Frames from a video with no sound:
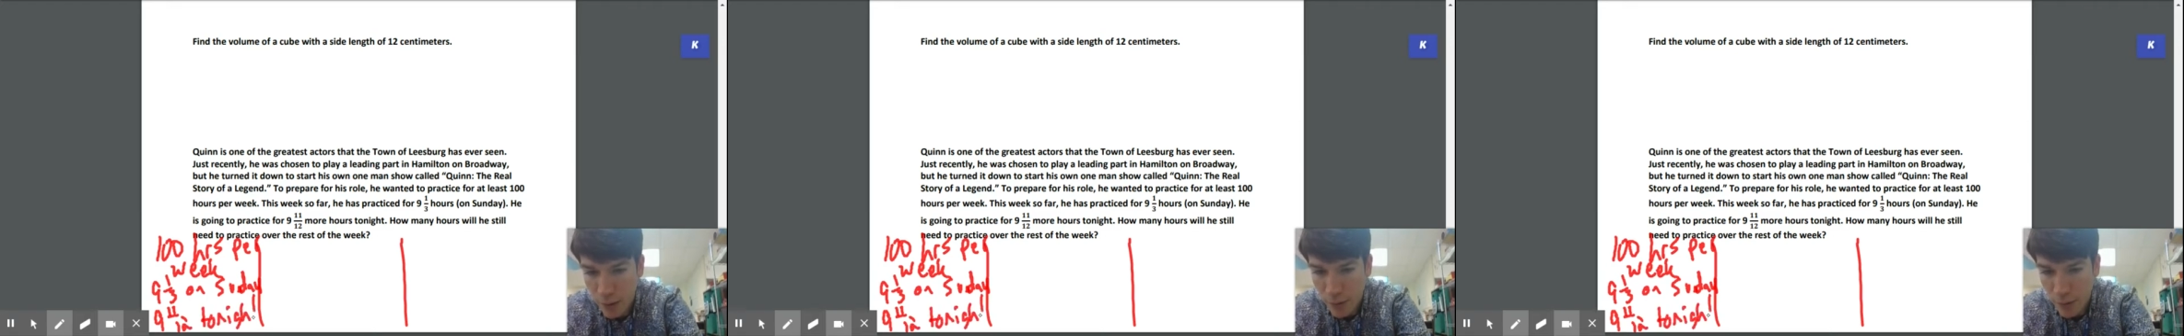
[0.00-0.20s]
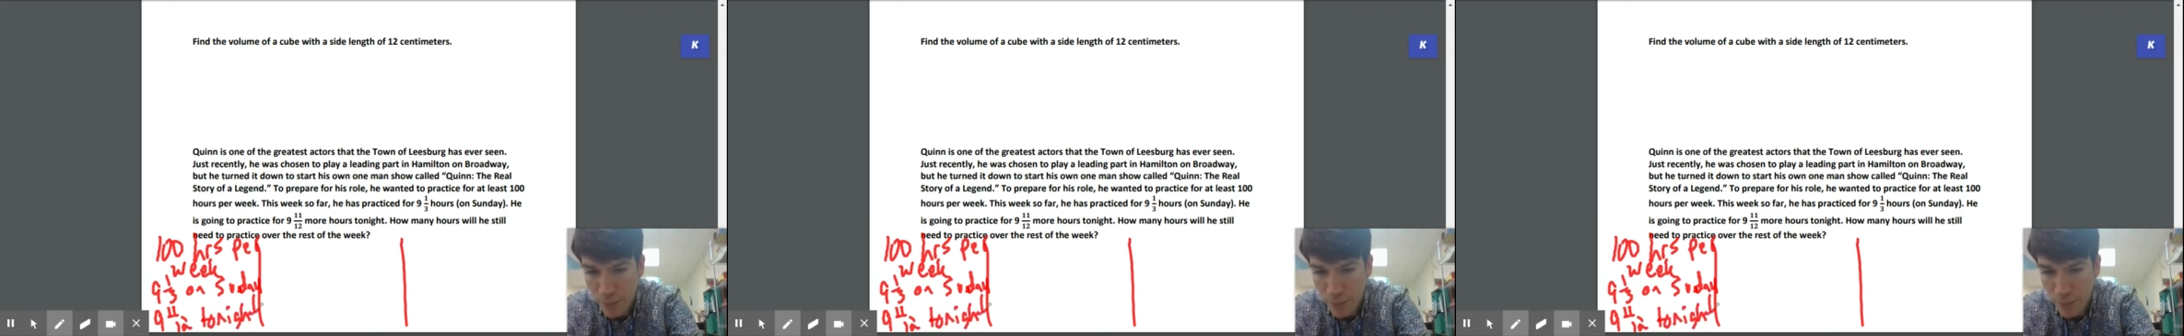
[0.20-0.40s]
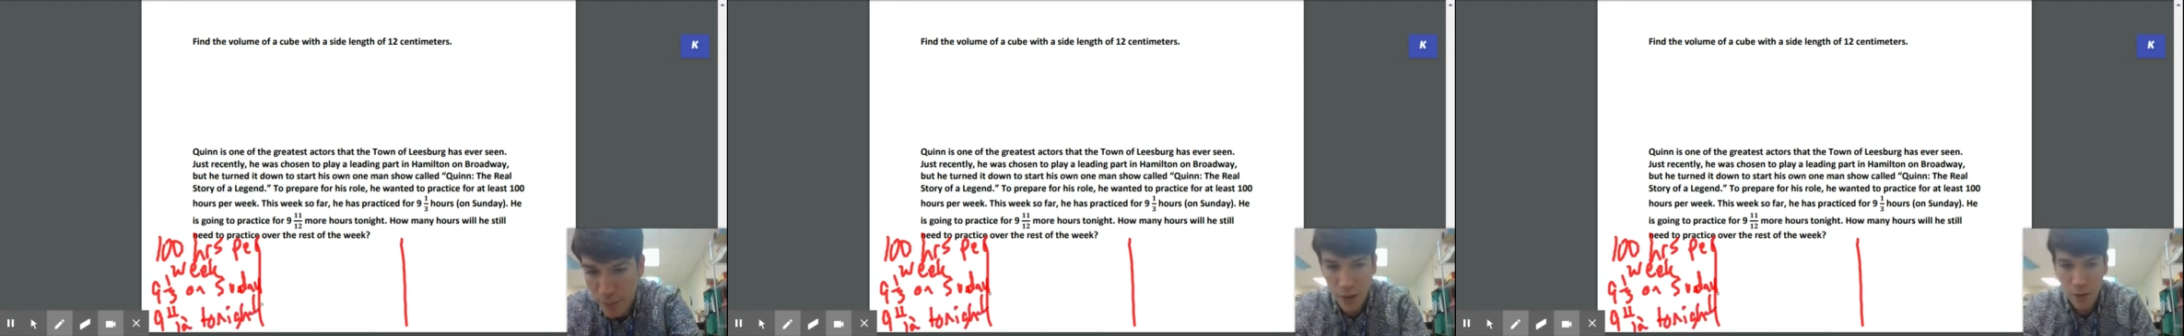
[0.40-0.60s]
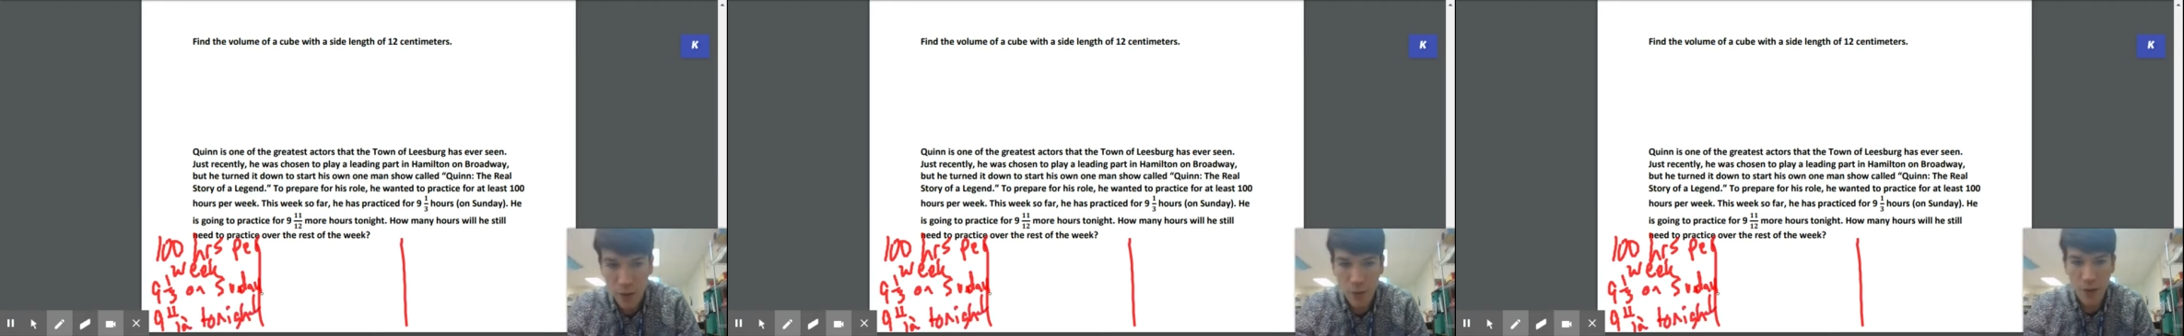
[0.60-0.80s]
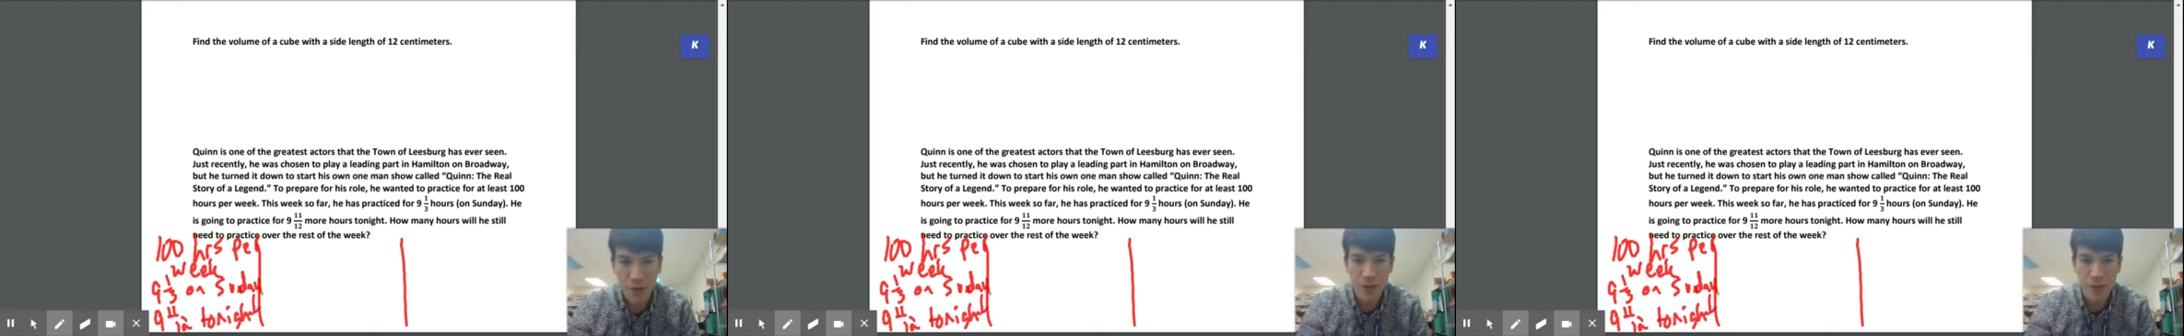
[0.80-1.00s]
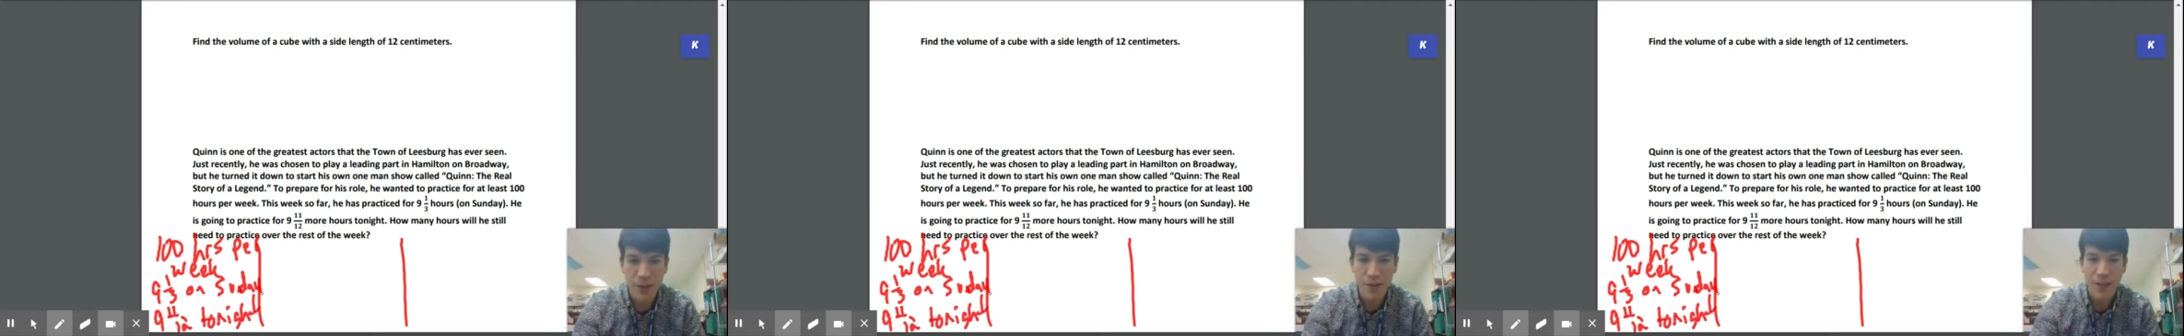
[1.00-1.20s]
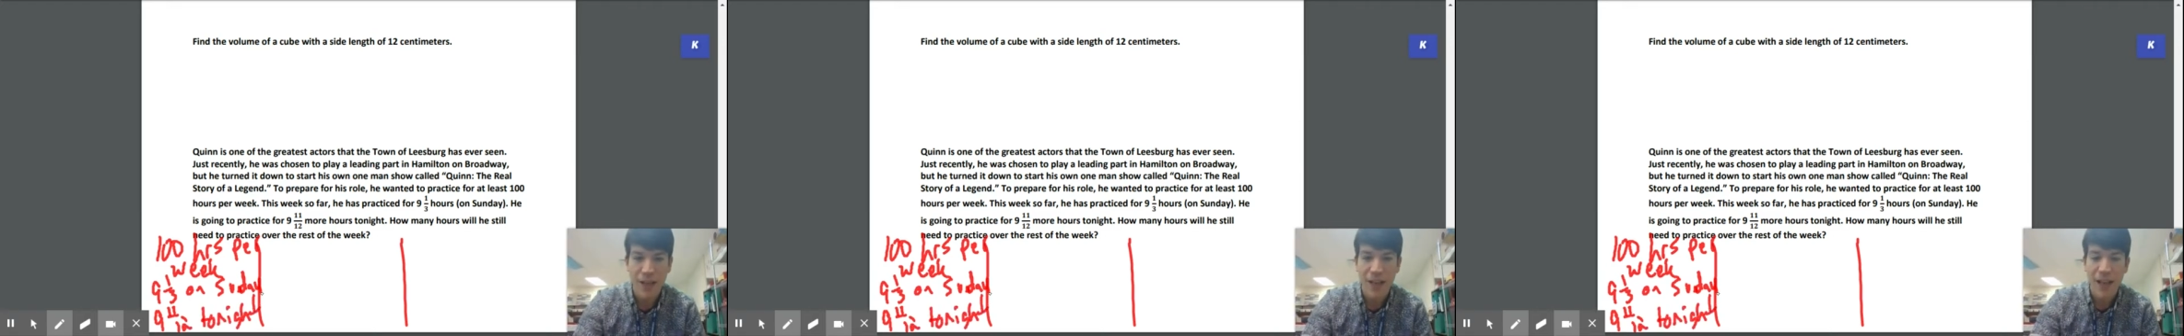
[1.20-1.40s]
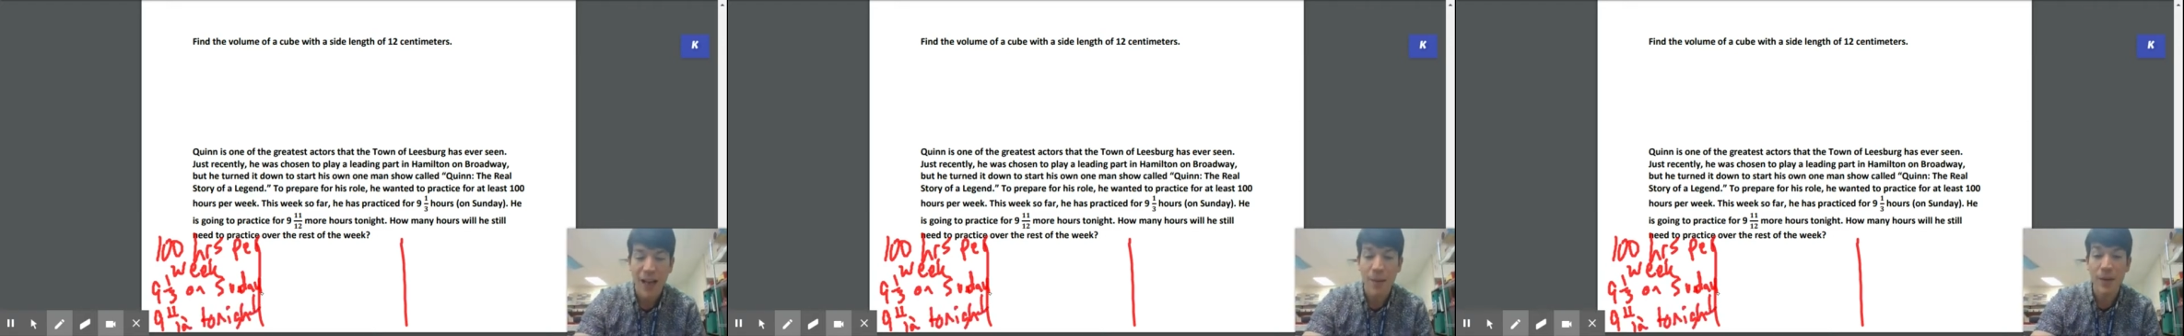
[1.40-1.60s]
The question says,
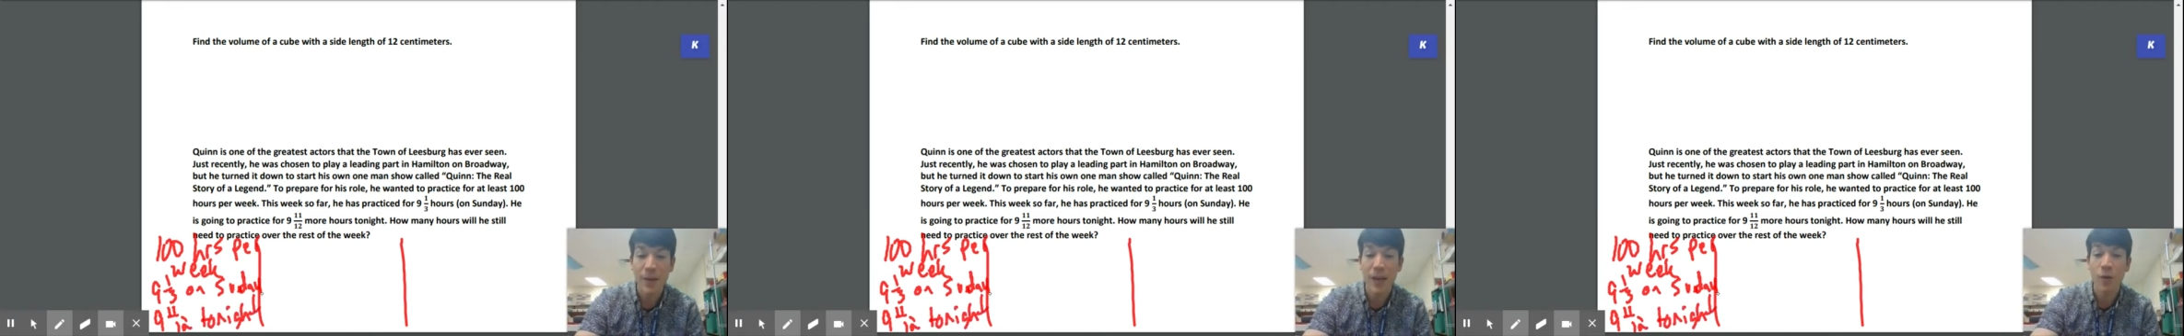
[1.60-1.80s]
how many